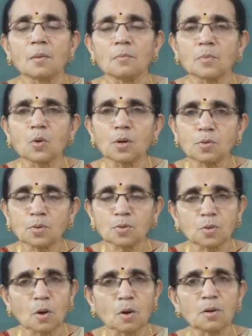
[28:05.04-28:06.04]
I am going
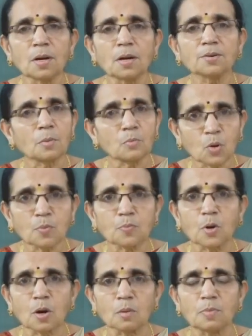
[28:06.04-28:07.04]
to solve some
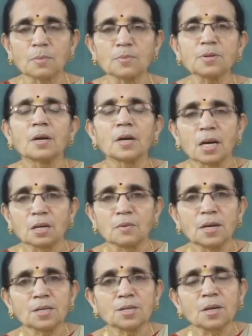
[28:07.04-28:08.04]
more problems
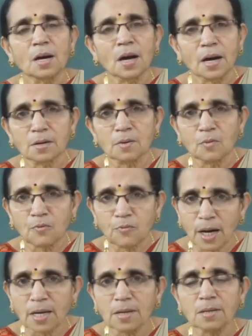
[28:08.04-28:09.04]
in which I
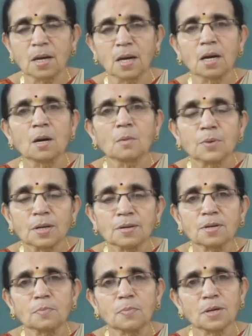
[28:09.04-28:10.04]
find the
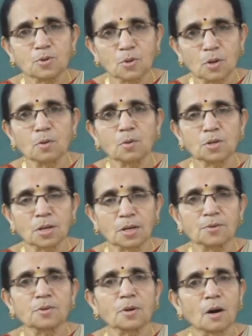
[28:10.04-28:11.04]
principal
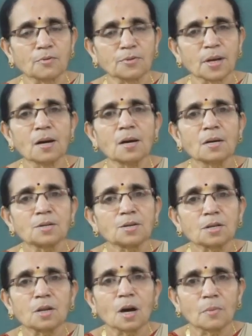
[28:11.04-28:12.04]
solutions of the
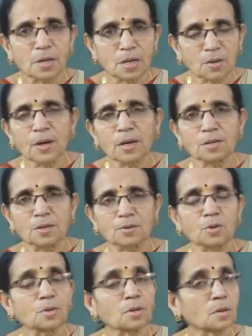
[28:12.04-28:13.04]
trigonometric
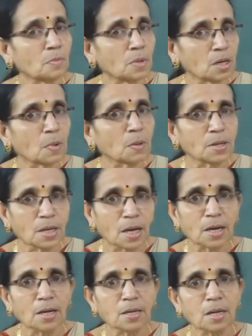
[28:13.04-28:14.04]
function. So, the, it may be
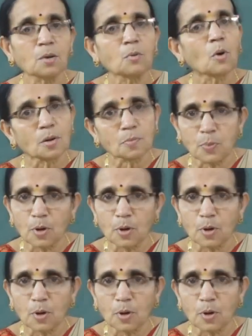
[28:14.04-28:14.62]
negative or